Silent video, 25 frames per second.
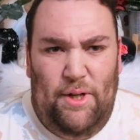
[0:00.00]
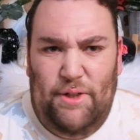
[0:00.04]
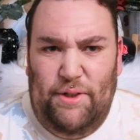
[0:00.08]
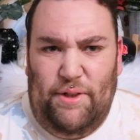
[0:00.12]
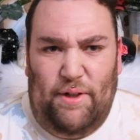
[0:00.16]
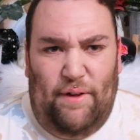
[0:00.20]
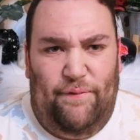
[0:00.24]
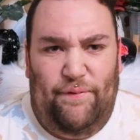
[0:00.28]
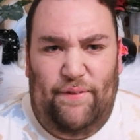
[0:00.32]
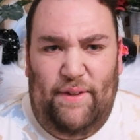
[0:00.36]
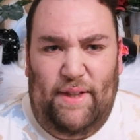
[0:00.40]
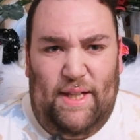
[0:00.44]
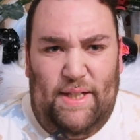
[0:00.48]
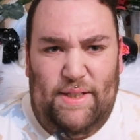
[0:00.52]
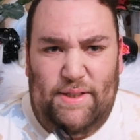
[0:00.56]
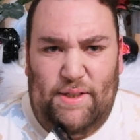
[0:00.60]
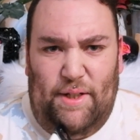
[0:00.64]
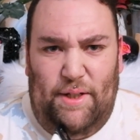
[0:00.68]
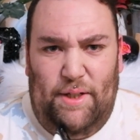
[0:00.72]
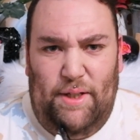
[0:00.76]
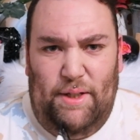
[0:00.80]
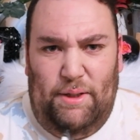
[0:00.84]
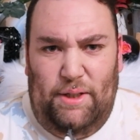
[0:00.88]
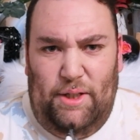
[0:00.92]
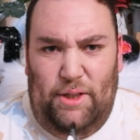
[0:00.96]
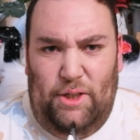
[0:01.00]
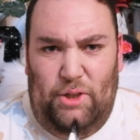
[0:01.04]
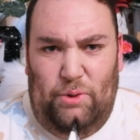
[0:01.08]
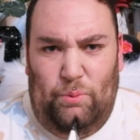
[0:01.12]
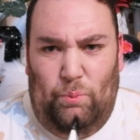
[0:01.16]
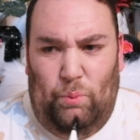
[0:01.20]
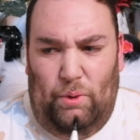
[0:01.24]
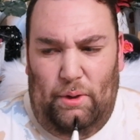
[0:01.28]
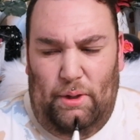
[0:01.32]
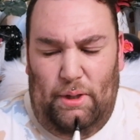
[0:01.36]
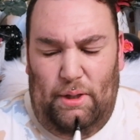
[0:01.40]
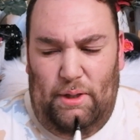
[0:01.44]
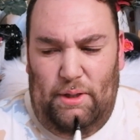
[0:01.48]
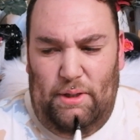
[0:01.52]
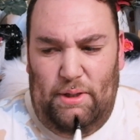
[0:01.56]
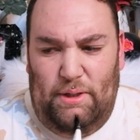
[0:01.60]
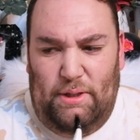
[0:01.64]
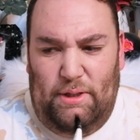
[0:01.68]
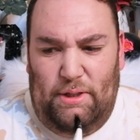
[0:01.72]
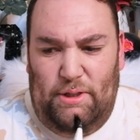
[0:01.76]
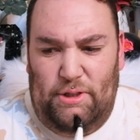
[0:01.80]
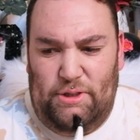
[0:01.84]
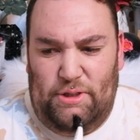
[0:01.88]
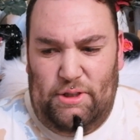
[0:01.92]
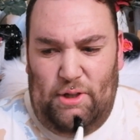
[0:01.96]
don't think that's gonna
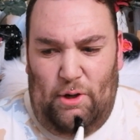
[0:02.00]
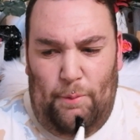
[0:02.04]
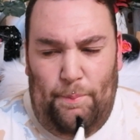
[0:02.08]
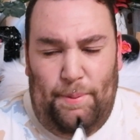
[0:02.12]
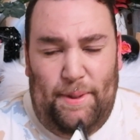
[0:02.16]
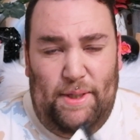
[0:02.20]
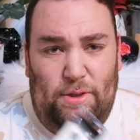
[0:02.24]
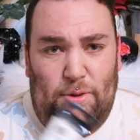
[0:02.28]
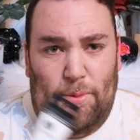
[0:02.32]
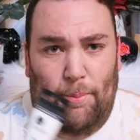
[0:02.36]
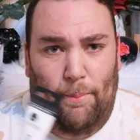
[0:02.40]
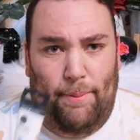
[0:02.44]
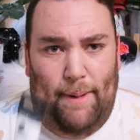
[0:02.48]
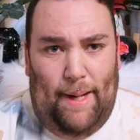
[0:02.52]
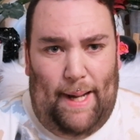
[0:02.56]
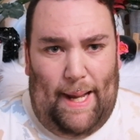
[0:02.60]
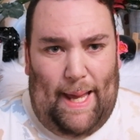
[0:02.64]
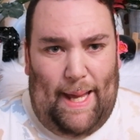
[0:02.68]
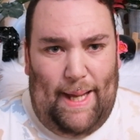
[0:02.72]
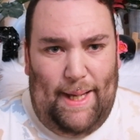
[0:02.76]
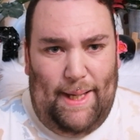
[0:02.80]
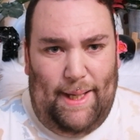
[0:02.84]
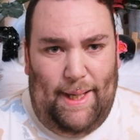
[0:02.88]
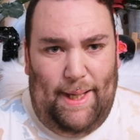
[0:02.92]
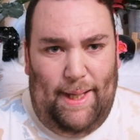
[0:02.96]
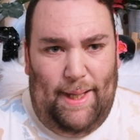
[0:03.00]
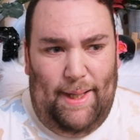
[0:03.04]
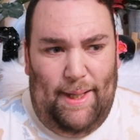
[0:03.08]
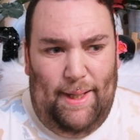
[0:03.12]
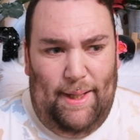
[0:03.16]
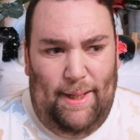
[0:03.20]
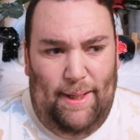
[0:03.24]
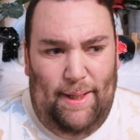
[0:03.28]
work. So I picked up black.